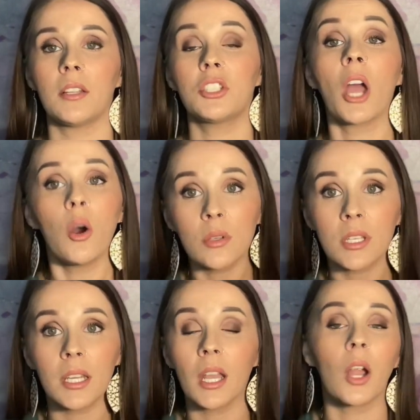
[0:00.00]

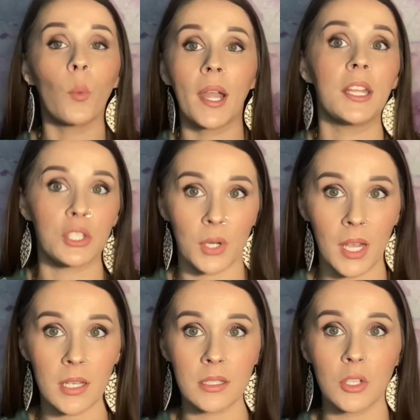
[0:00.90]
chosen her wedding
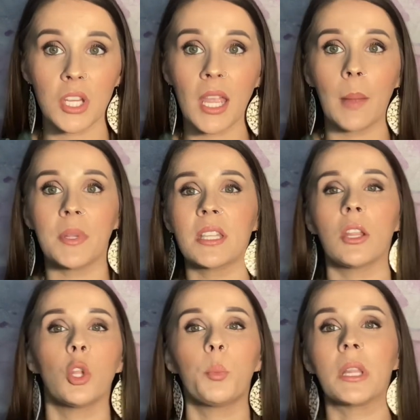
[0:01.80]
dress. So she kept us in the
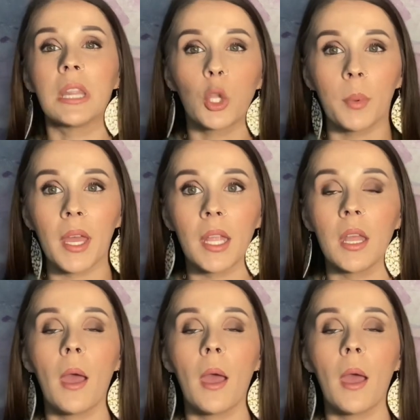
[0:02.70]
loop a little bit,